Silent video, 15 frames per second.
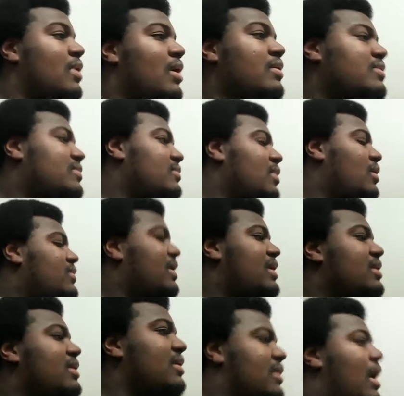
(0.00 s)
Oh, okay,
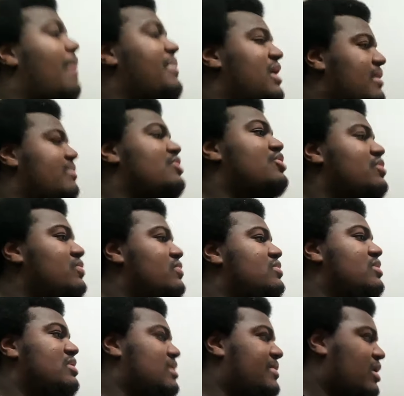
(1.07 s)
look, I'm gonna keep the shoes
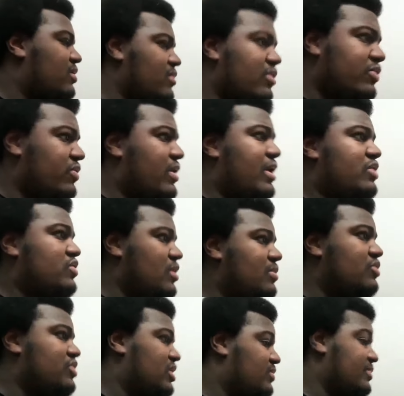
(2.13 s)
because I'm not gonna go through all that
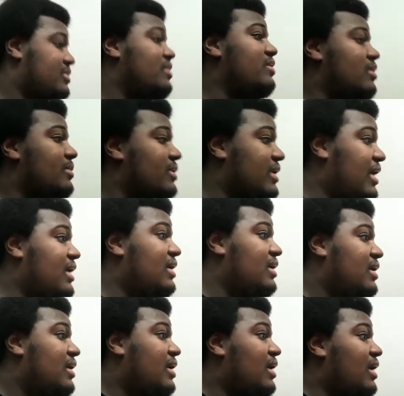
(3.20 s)
trouble trying to return them, okay?
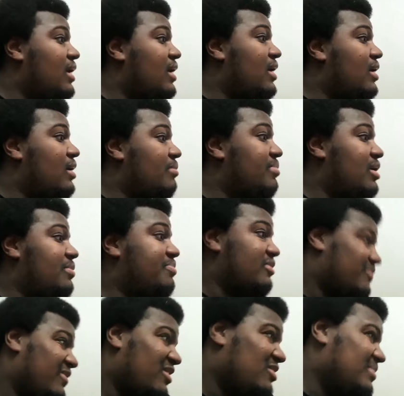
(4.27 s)
But
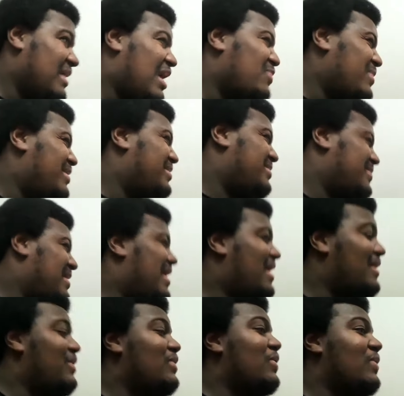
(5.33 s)
preferably, I'd rather
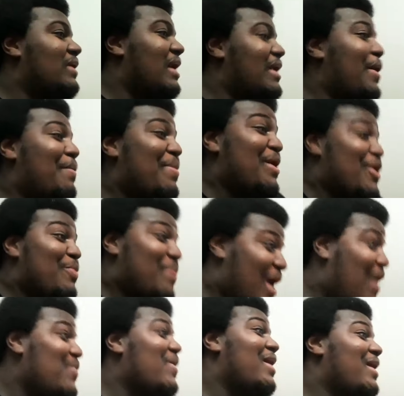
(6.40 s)
have, you know, got a better
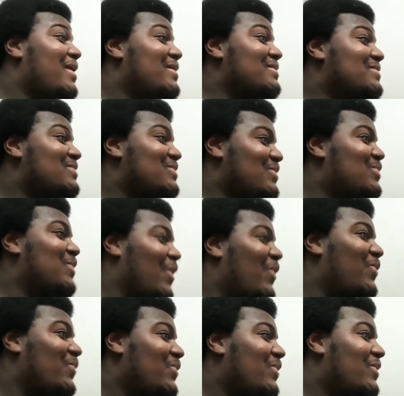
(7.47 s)
pay raise, you know,
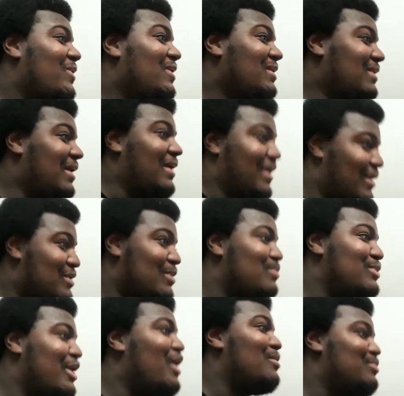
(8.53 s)
than get
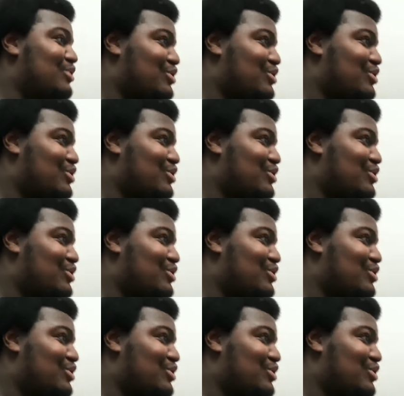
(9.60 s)
some dumb